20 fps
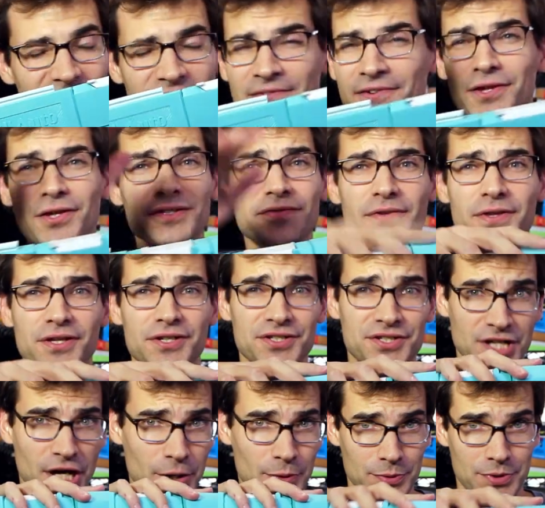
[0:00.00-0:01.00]
for those of you
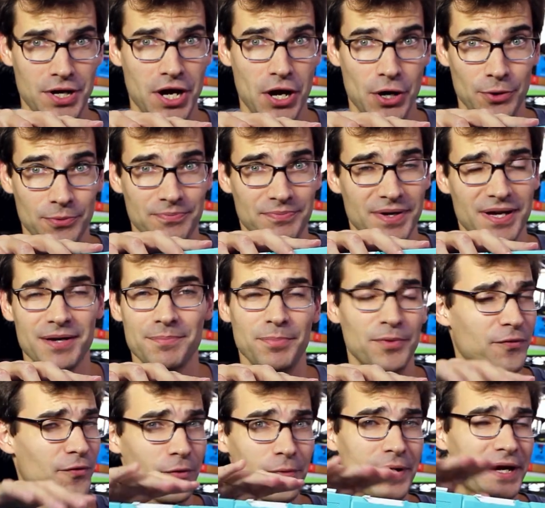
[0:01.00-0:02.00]
that don't know,
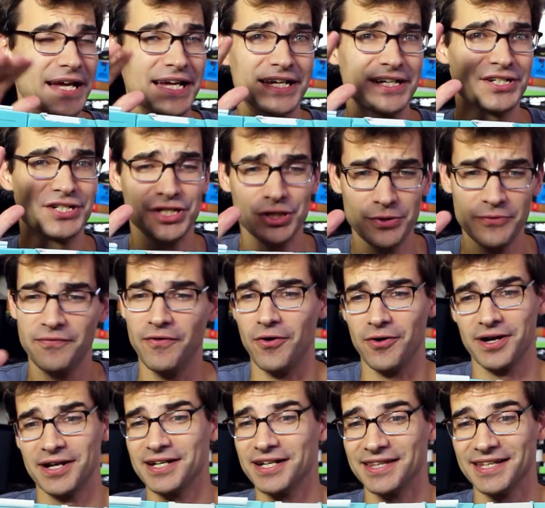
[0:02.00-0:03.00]
before we get too
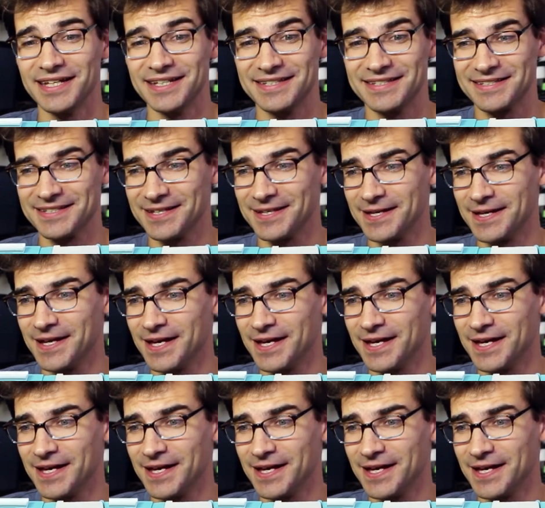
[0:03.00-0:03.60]
far into this,